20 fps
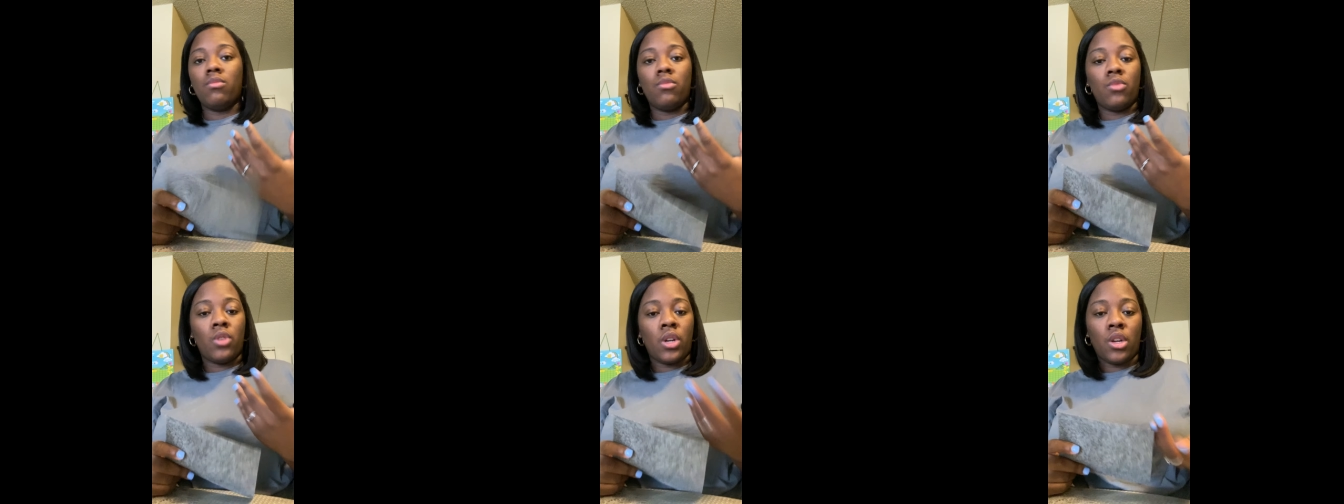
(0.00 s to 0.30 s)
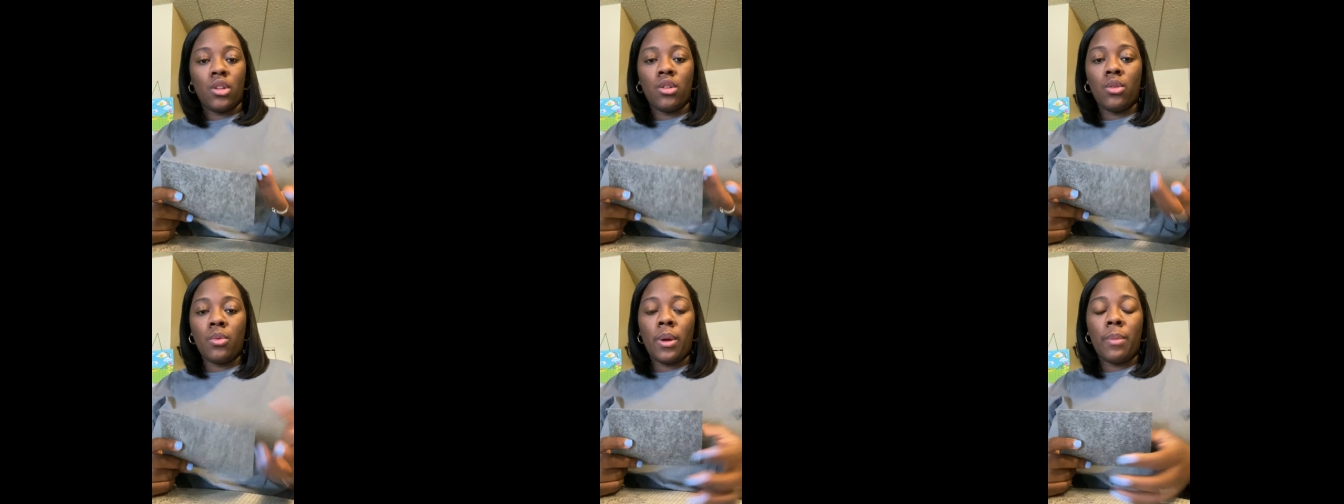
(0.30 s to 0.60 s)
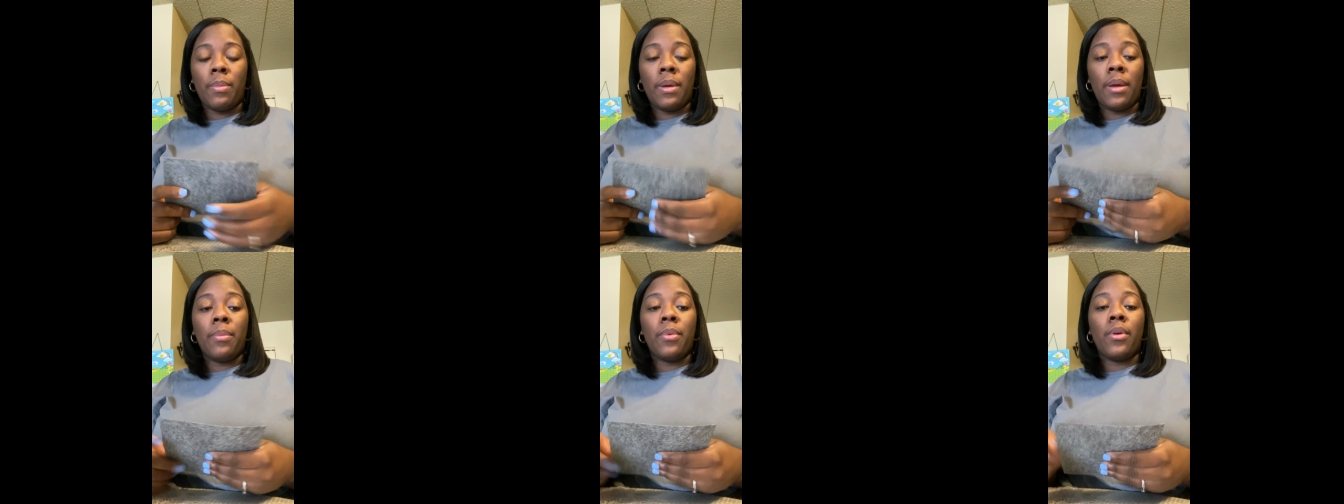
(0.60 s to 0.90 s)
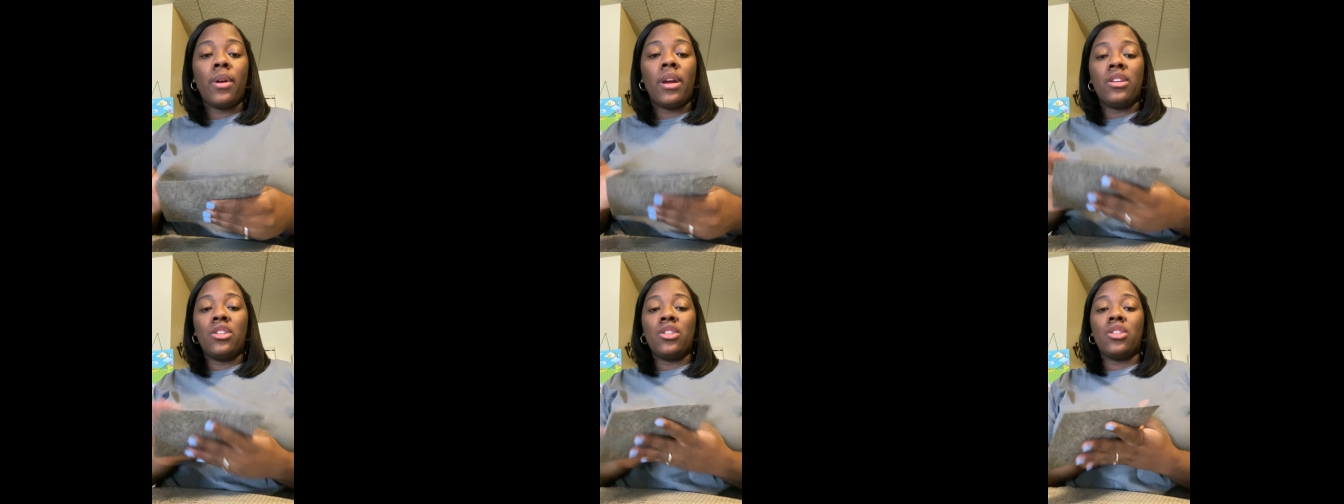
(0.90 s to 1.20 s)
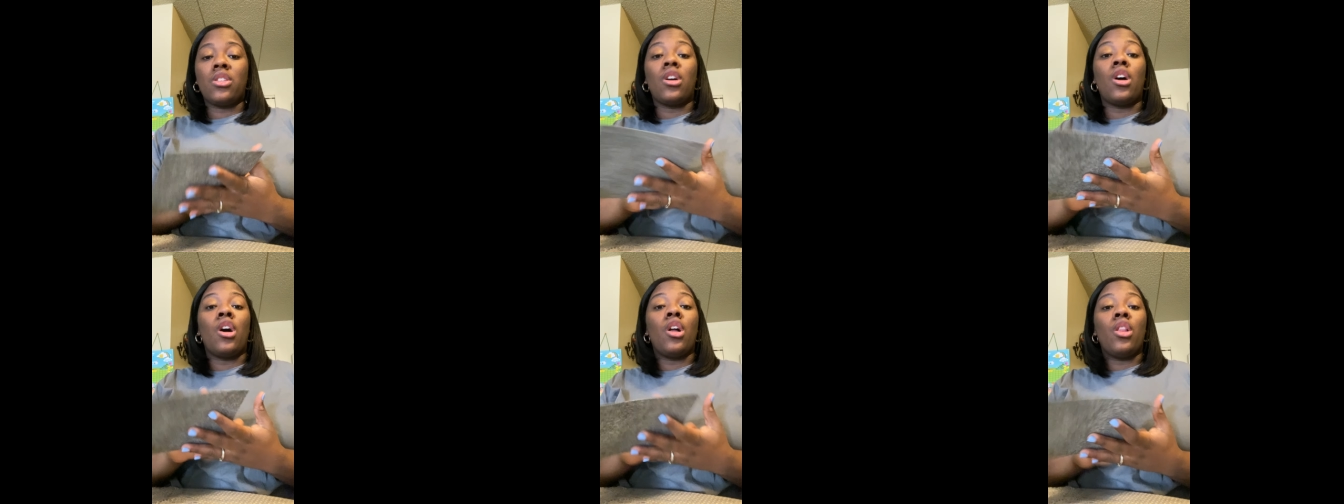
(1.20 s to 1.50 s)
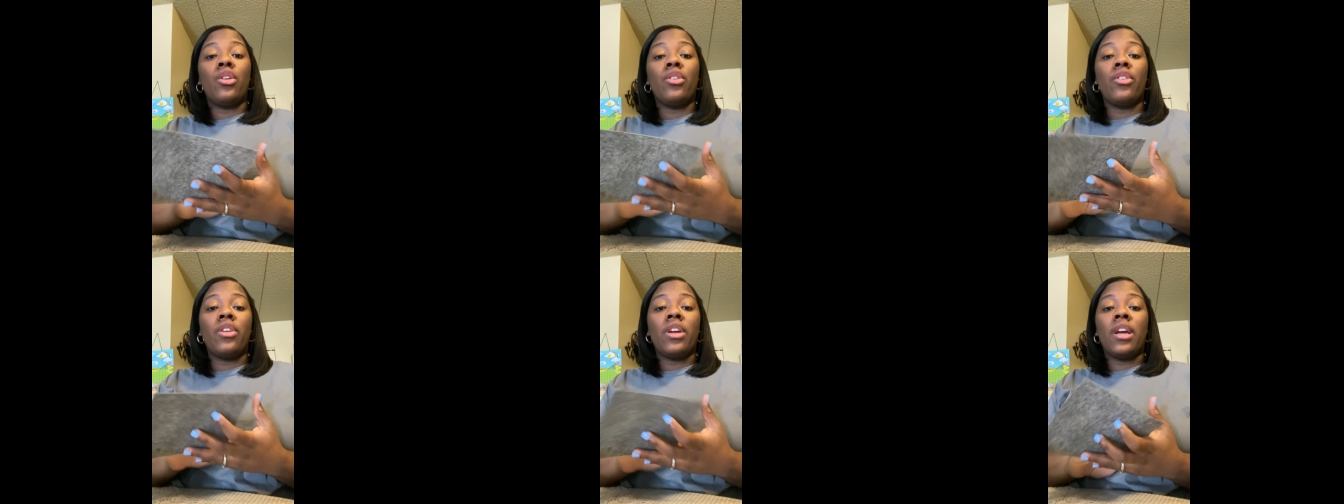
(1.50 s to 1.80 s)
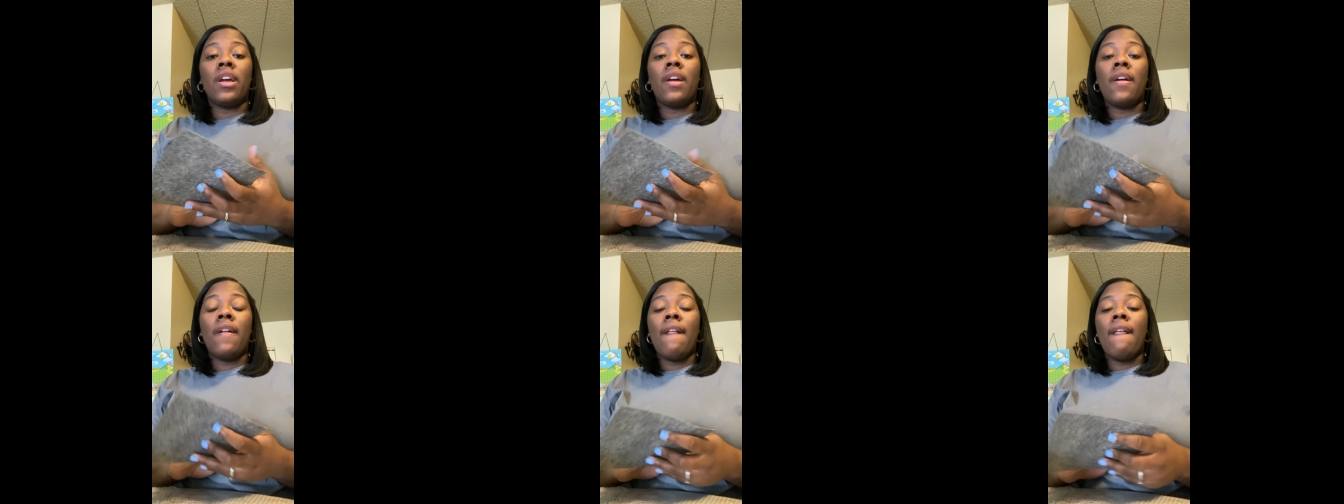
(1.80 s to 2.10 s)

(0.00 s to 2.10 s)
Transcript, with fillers: regular white paper and just color it